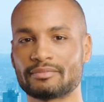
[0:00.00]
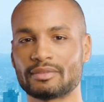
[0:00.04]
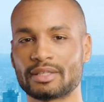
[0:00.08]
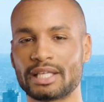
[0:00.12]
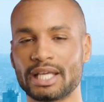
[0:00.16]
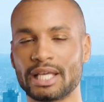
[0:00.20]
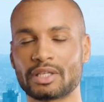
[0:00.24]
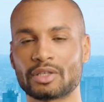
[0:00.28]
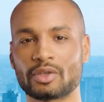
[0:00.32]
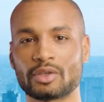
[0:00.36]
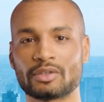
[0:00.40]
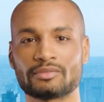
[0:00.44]

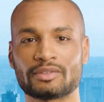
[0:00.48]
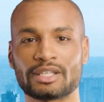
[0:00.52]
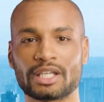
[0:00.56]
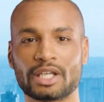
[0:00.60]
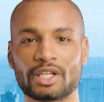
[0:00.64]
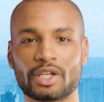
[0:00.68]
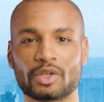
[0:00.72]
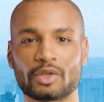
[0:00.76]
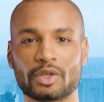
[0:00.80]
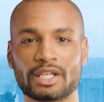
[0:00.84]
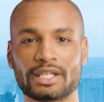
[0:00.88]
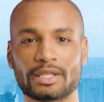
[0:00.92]
and to
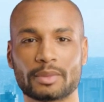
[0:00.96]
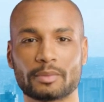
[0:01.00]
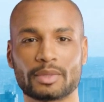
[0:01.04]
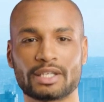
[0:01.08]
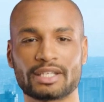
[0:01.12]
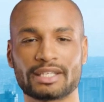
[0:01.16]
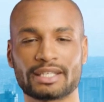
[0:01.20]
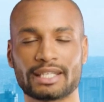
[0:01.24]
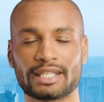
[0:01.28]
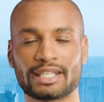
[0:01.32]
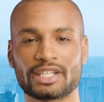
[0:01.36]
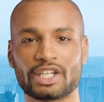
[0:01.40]
evaluate the
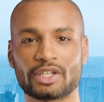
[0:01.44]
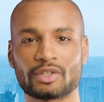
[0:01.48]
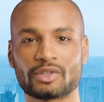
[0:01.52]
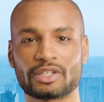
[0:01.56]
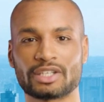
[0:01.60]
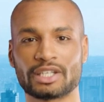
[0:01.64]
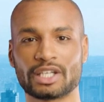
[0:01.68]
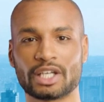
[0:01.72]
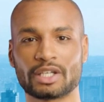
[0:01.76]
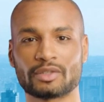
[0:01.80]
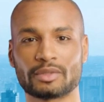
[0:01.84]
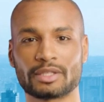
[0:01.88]
potential
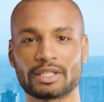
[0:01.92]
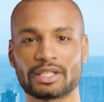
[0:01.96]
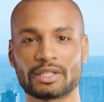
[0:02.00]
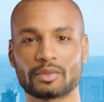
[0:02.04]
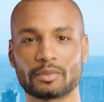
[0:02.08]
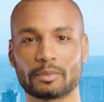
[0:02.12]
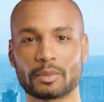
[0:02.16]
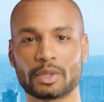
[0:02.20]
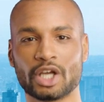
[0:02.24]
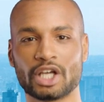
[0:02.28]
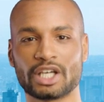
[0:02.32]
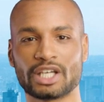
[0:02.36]
returns of
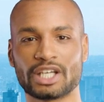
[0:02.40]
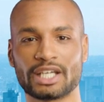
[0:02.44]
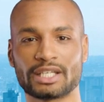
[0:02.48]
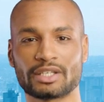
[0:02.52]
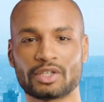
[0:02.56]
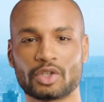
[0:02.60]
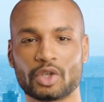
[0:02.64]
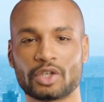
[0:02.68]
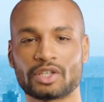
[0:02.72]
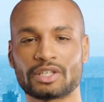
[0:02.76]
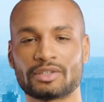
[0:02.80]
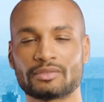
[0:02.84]
a project
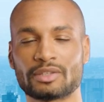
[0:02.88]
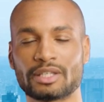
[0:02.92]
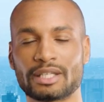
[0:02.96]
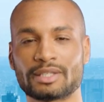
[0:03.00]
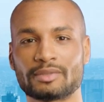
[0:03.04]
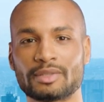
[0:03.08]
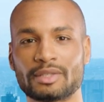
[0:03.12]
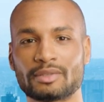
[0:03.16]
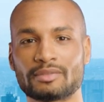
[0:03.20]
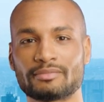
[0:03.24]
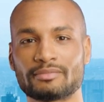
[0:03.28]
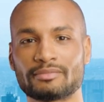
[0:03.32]
or
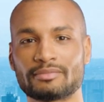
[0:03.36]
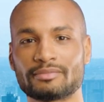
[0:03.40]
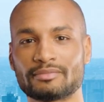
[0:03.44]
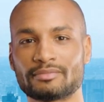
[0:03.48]
investment.